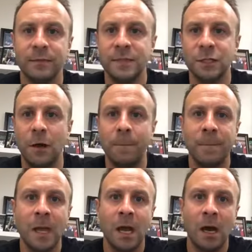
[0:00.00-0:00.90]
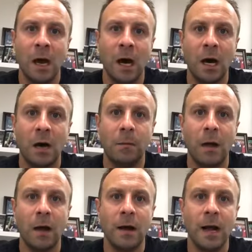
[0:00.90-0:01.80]
So, all
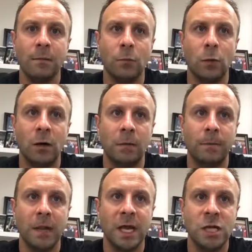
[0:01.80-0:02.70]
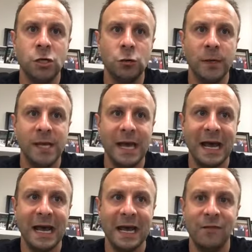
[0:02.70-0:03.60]
right. Well, do we
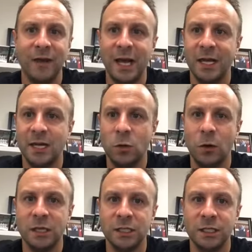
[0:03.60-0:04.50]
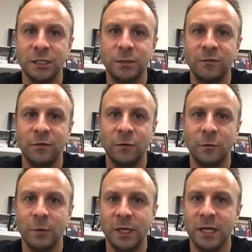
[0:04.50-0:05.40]
have any questions before
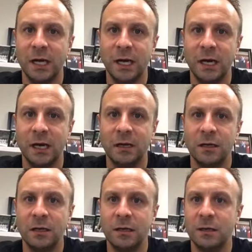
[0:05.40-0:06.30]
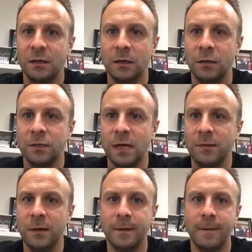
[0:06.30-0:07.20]
we close up
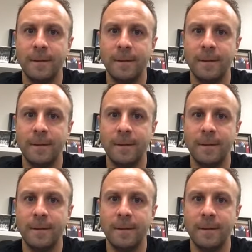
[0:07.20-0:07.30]
here?